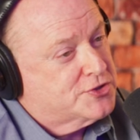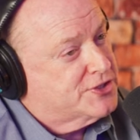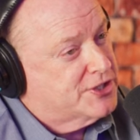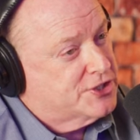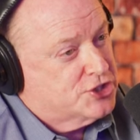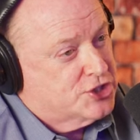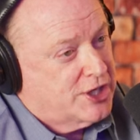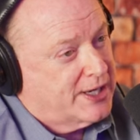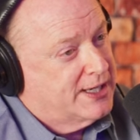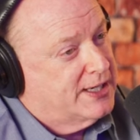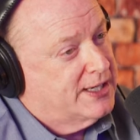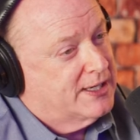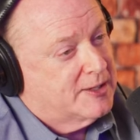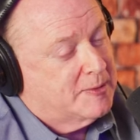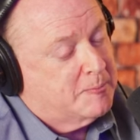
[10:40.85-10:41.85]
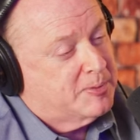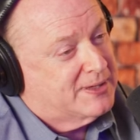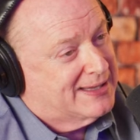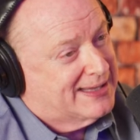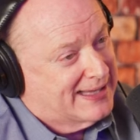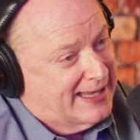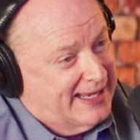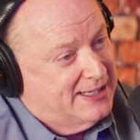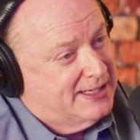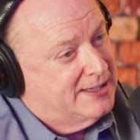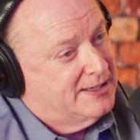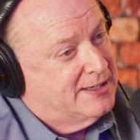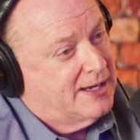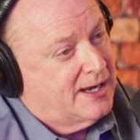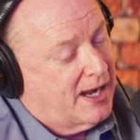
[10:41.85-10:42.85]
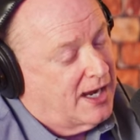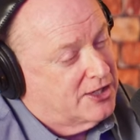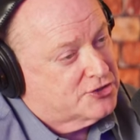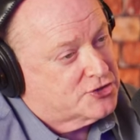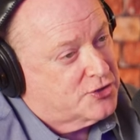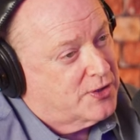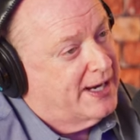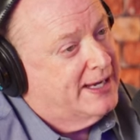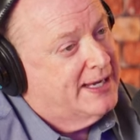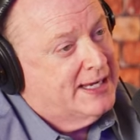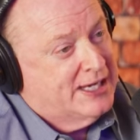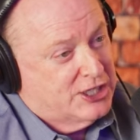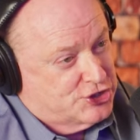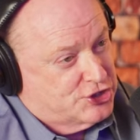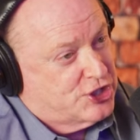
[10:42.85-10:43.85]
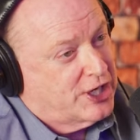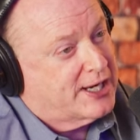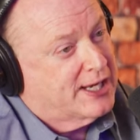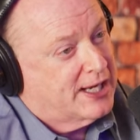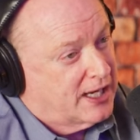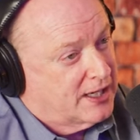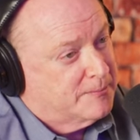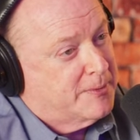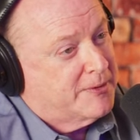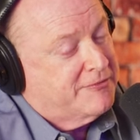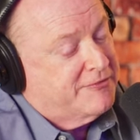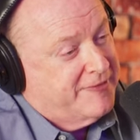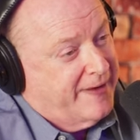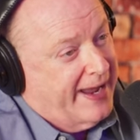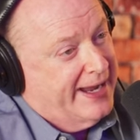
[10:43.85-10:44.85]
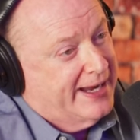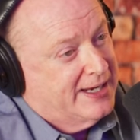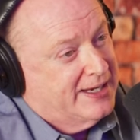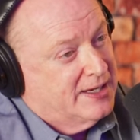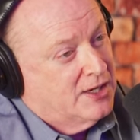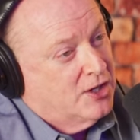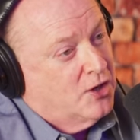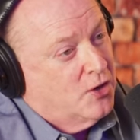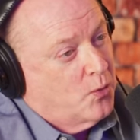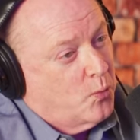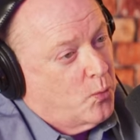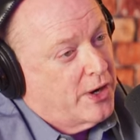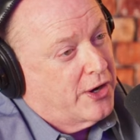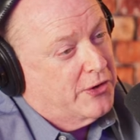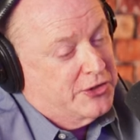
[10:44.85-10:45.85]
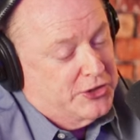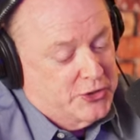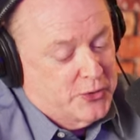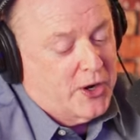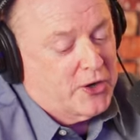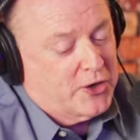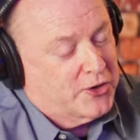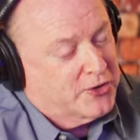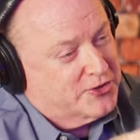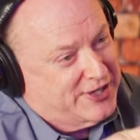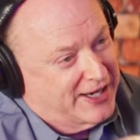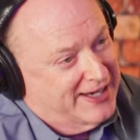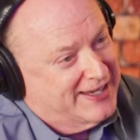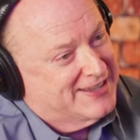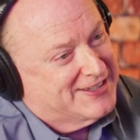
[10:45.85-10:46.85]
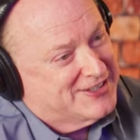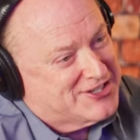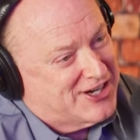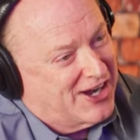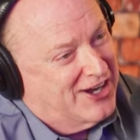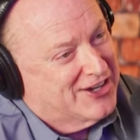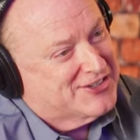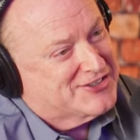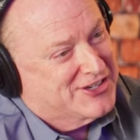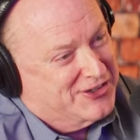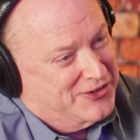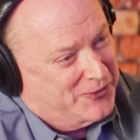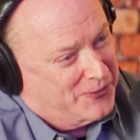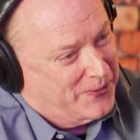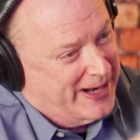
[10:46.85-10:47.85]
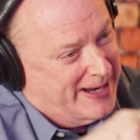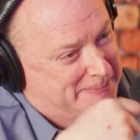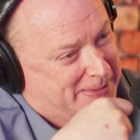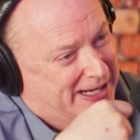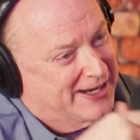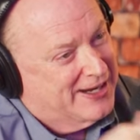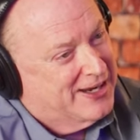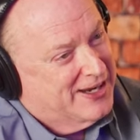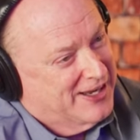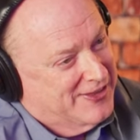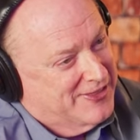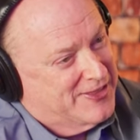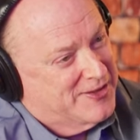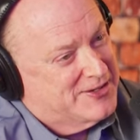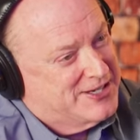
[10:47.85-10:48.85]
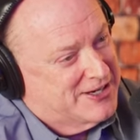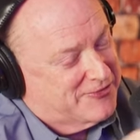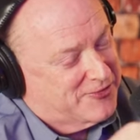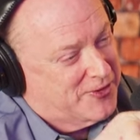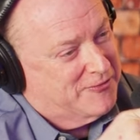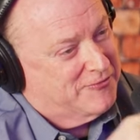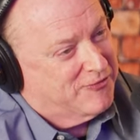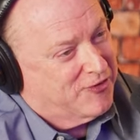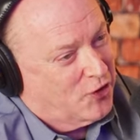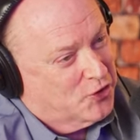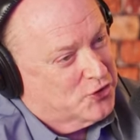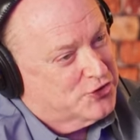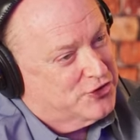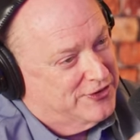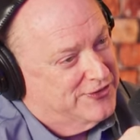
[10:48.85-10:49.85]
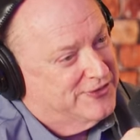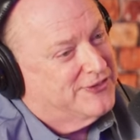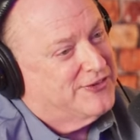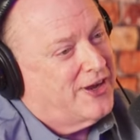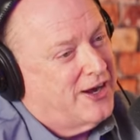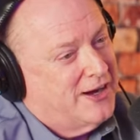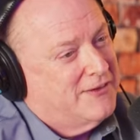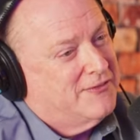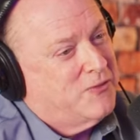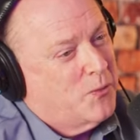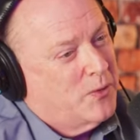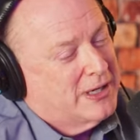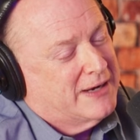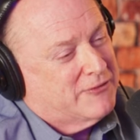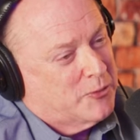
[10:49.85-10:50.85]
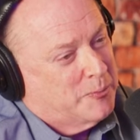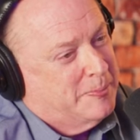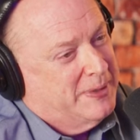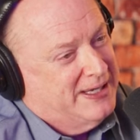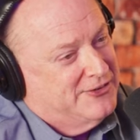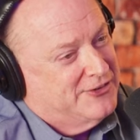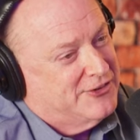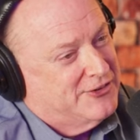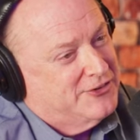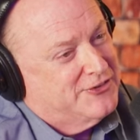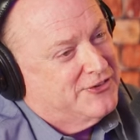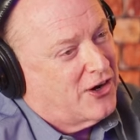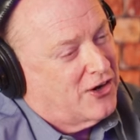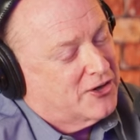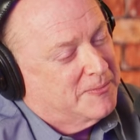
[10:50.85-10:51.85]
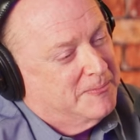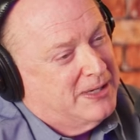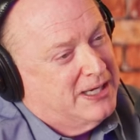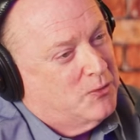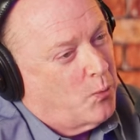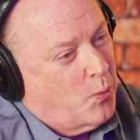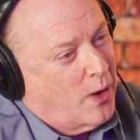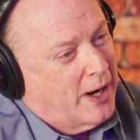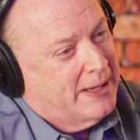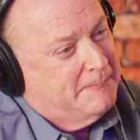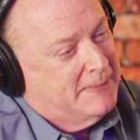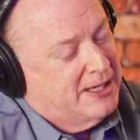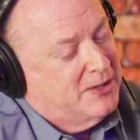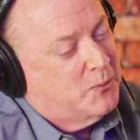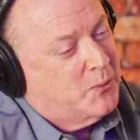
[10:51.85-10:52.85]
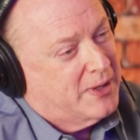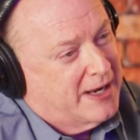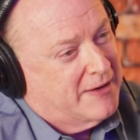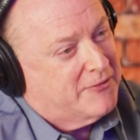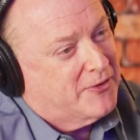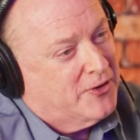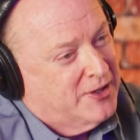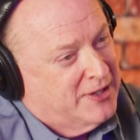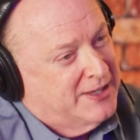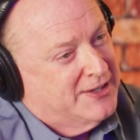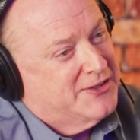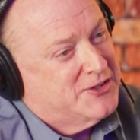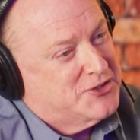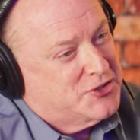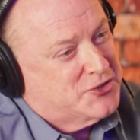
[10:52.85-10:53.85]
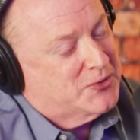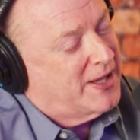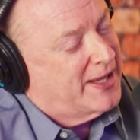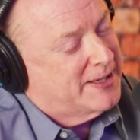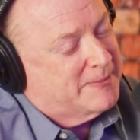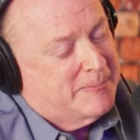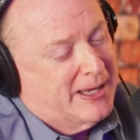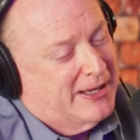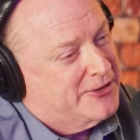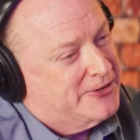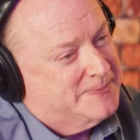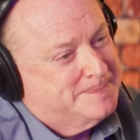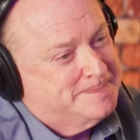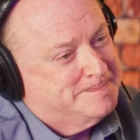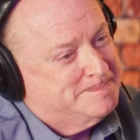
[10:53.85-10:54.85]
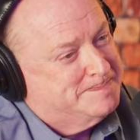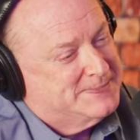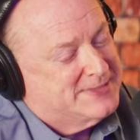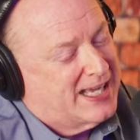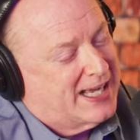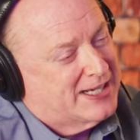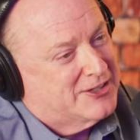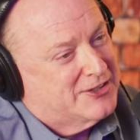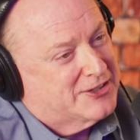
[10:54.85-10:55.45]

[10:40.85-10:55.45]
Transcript: than chicken in a plated entree is chicken on a buffet where you are taking the tongs and grabbing the different versions of whatever pieces, dark meat, white meat, whatever, right. that you like better. Yeah. Not a good